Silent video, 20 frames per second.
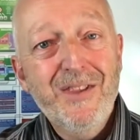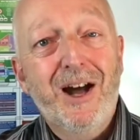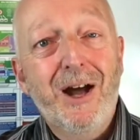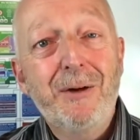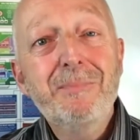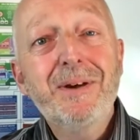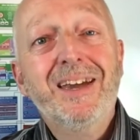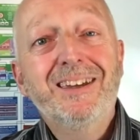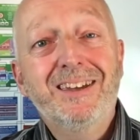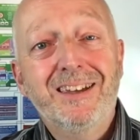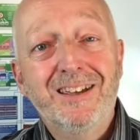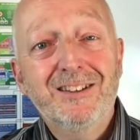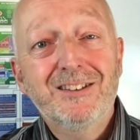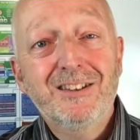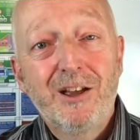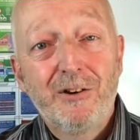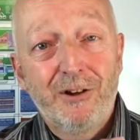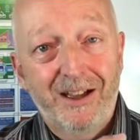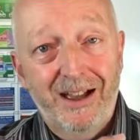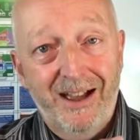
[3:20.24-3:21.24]
I make
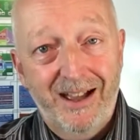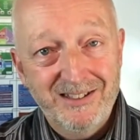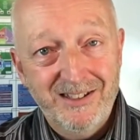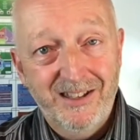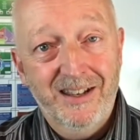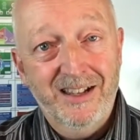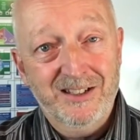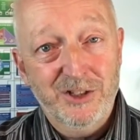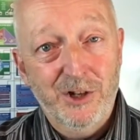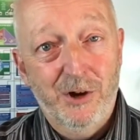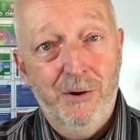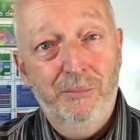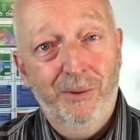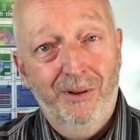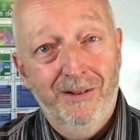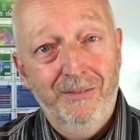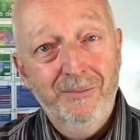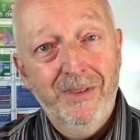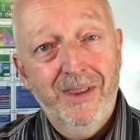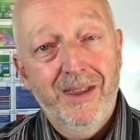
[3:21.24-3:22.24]
it as an
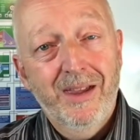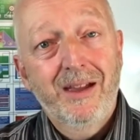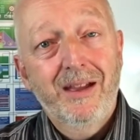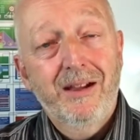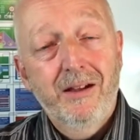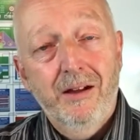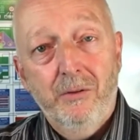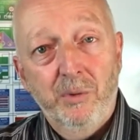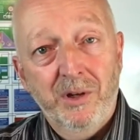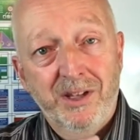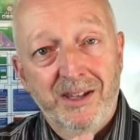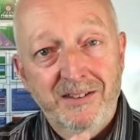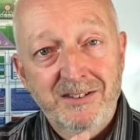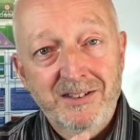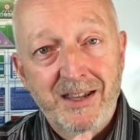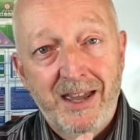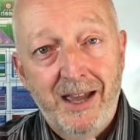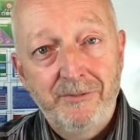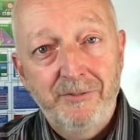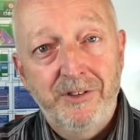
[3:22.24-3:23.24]
example. We can
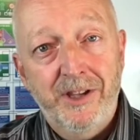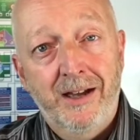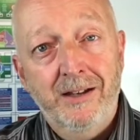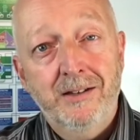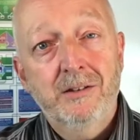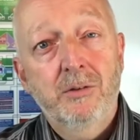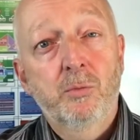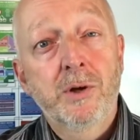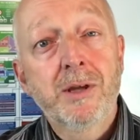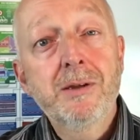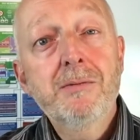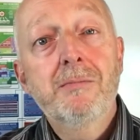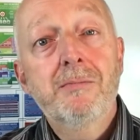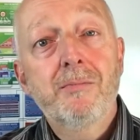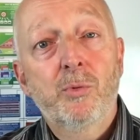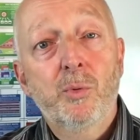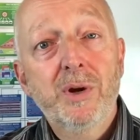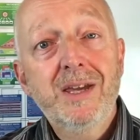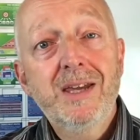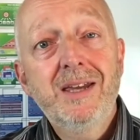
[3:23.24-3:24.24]
have that.
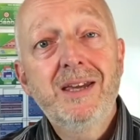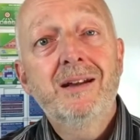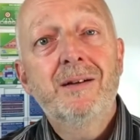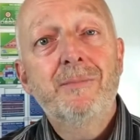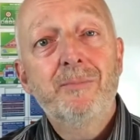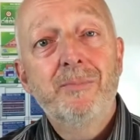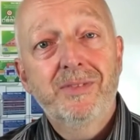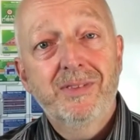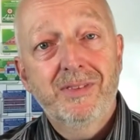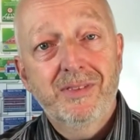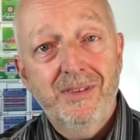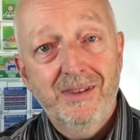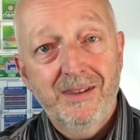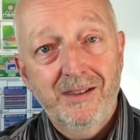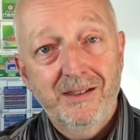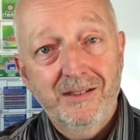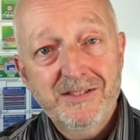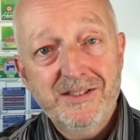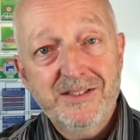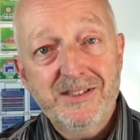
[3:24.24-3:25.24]
We
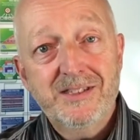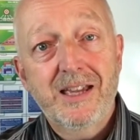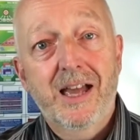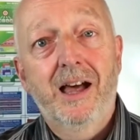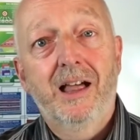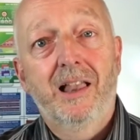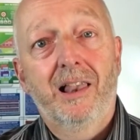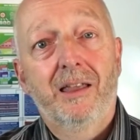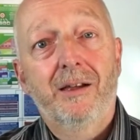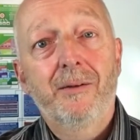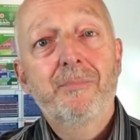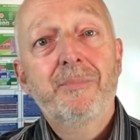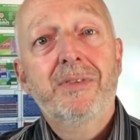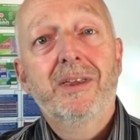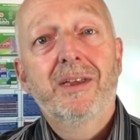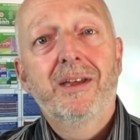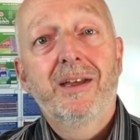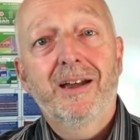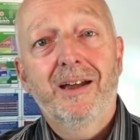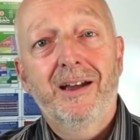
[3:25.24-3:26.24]
sell
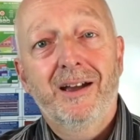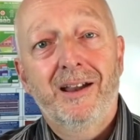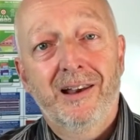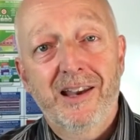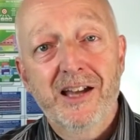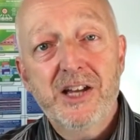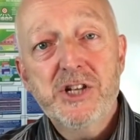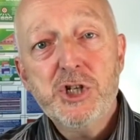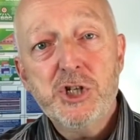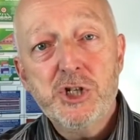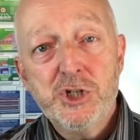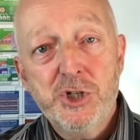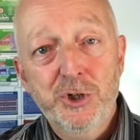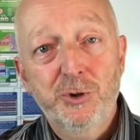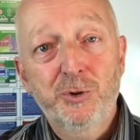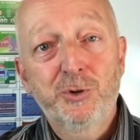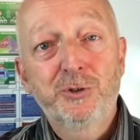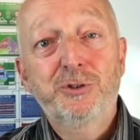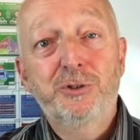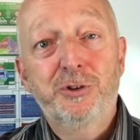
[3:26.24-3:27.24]
leisure
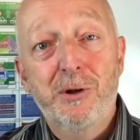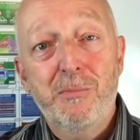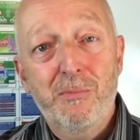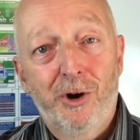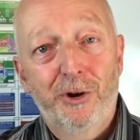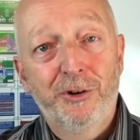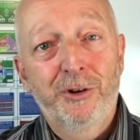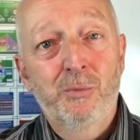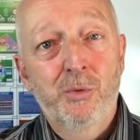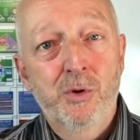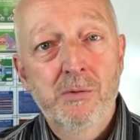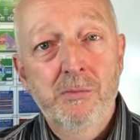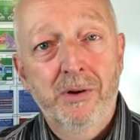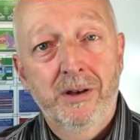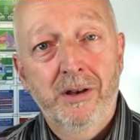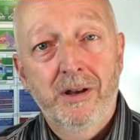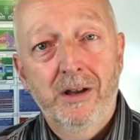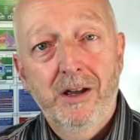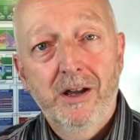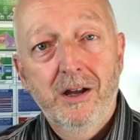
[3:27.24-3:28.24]
shoes to the modern
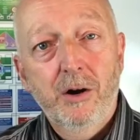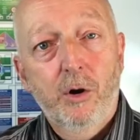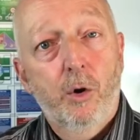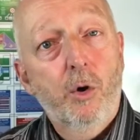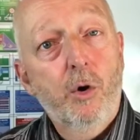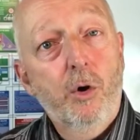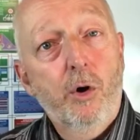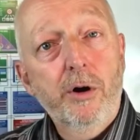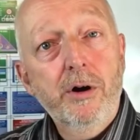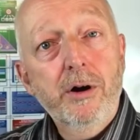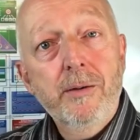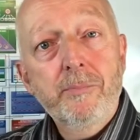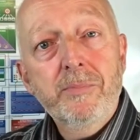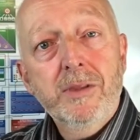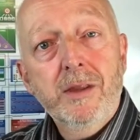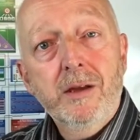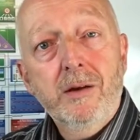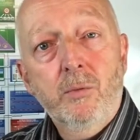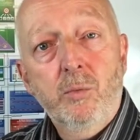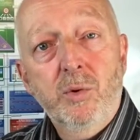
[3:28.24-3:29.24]
woman, or
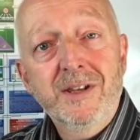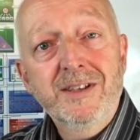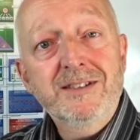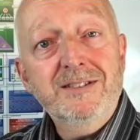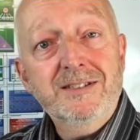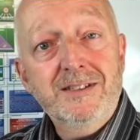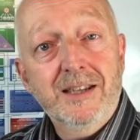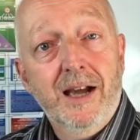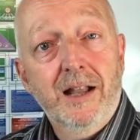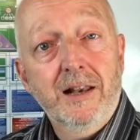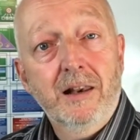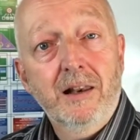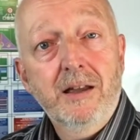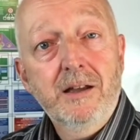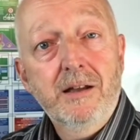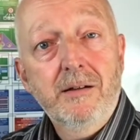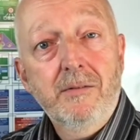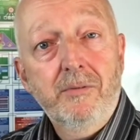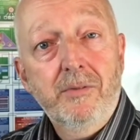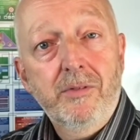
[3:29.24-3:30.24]
we sell
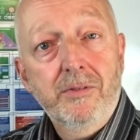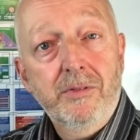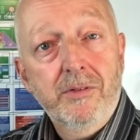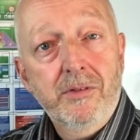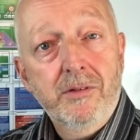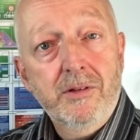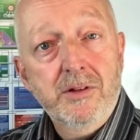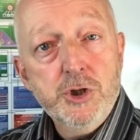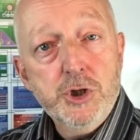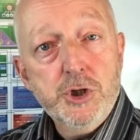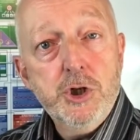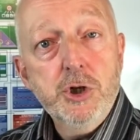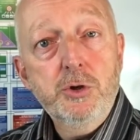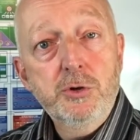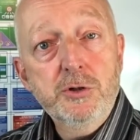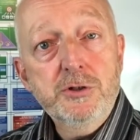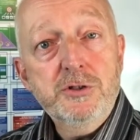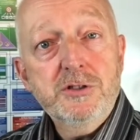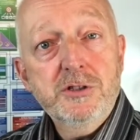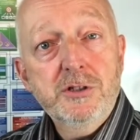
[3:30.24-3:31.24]

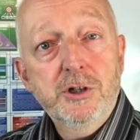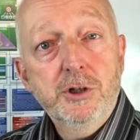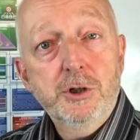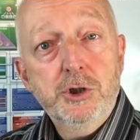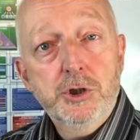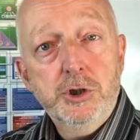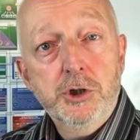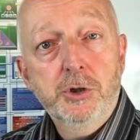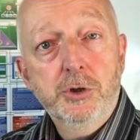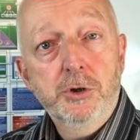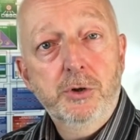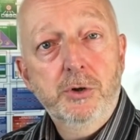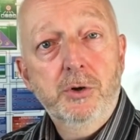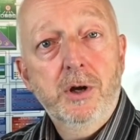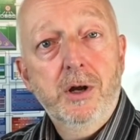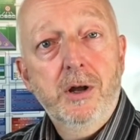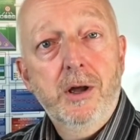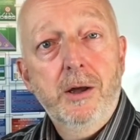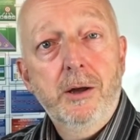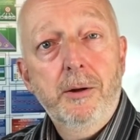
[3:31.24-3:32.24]
shoes
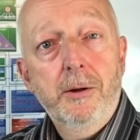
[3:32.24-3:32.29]
to